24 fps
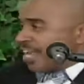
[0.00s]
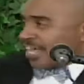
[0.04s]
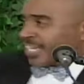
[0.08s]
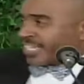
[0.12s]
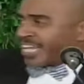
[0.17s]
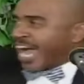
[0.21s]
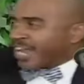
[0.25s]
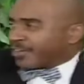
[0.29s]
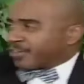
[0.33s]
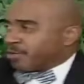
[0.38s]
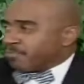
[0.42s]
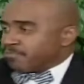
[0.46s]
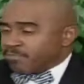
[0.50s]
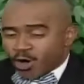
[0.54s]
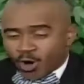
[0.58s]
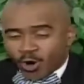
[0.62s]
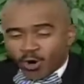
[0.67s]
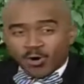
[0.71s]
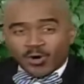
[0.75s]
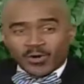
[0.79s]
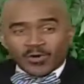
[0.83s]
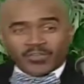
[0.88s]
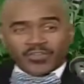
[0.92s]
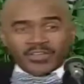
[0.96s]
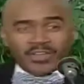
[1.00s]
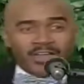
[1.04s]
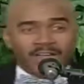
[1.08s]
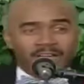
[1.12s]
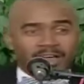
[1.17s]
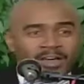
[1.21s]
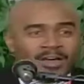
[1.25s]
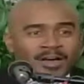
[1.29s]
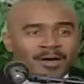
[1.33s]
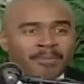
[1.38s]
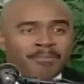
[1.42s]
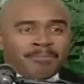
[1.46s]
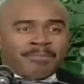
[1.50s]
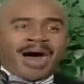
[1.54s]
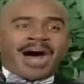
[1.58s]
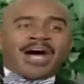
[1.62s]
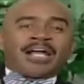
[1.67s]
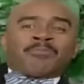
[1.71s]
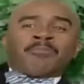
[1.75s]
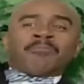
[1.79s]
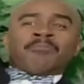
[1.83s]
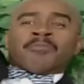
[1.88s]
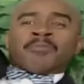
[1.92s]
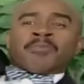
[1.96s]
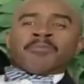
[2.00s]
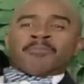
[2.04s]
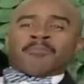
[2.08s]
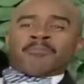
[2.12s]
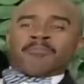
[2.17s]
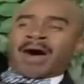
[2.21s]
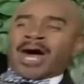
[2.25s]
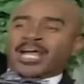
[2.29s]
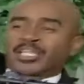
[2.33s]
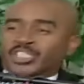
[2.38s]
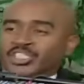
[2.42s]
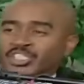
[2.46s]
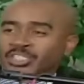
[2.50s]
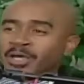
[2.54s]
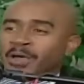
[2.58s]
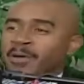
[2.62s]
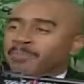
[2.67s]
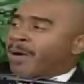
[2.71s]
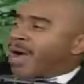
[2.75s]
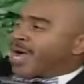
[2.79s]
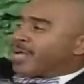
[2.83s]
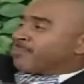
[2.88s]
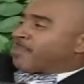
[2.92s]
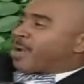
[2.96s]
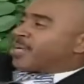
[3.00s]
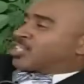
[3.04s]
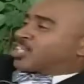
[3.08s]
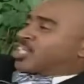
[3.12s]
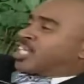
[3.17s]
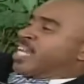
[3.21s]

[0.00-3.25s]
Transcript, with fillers: then it got to move. That's right. My my my, my